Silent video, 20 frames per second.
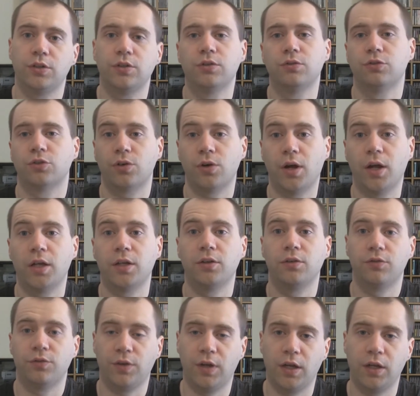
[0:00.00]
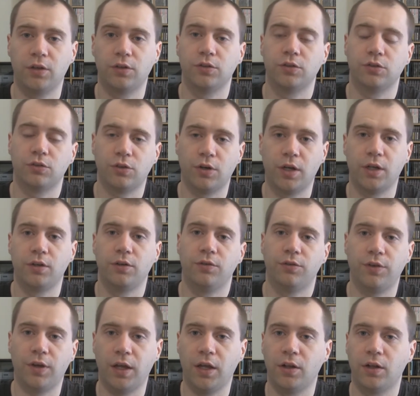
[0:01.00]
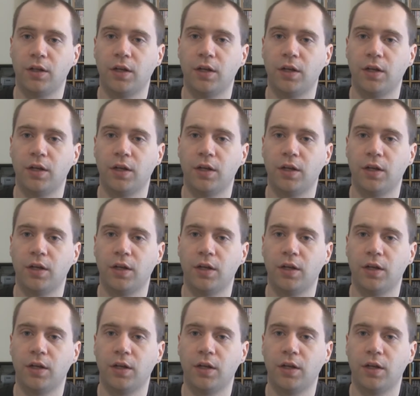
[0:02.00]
You try and you fail and you try and you fail.